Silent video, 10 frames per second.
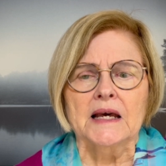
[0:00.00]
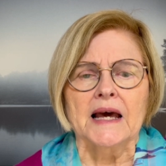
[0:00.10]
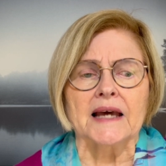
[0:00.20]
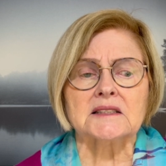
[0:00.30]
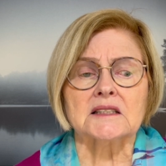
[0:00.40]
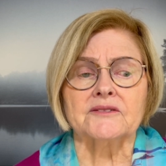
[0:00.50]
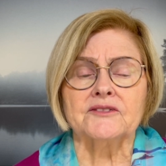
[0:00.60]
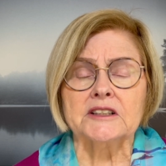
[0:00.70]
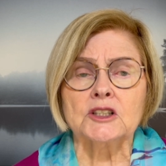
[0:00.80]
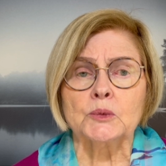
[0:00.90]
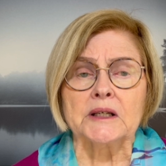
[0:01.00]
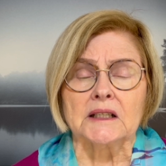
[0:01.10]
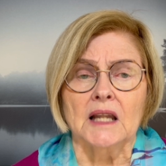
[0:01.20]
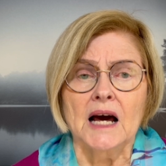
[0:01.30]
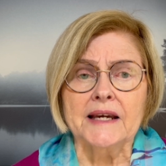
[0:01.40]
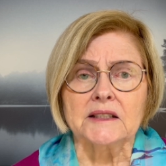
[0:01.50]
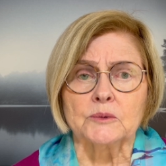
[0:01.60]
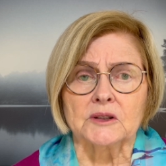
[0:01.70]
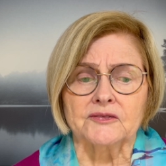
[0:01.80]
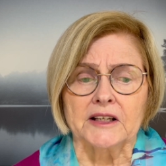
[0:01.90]
as the flickering light
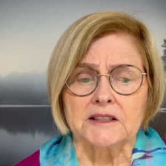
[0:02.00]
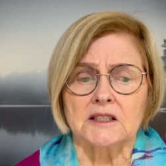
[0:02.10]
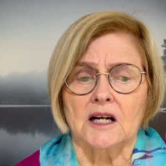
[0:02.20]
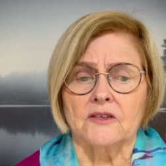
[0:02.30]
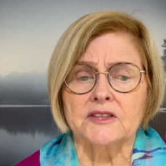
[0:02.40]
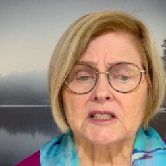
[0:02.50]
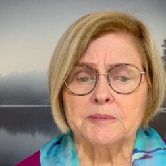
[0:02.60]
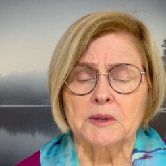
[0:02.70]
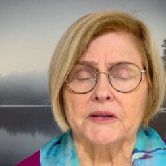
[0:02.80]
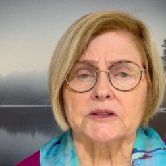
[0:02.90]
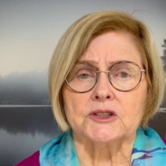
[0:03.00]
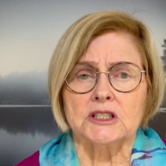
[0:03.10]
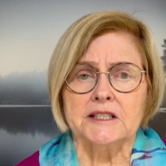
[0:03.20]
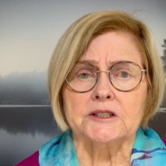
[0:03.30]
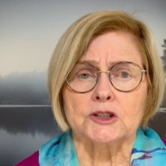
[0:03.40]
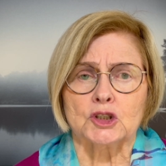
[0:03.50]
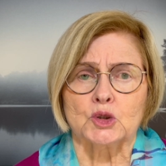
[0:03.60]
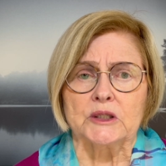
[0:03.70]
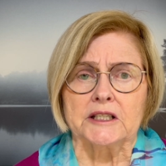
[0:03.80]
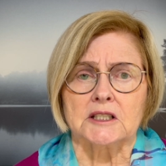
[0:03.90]
reflected off his mother's tear
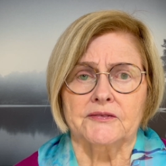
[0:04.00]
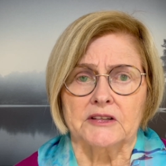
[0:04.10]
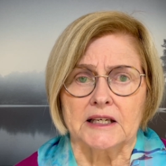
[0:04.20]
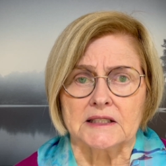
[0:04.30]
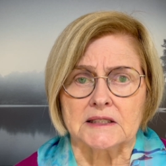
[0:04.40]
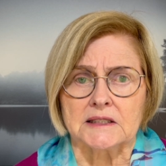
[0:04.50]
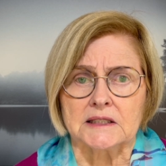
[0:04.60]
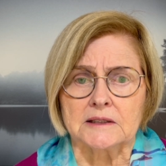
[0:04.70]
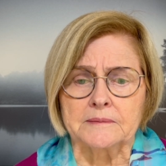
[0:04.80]
streaked face.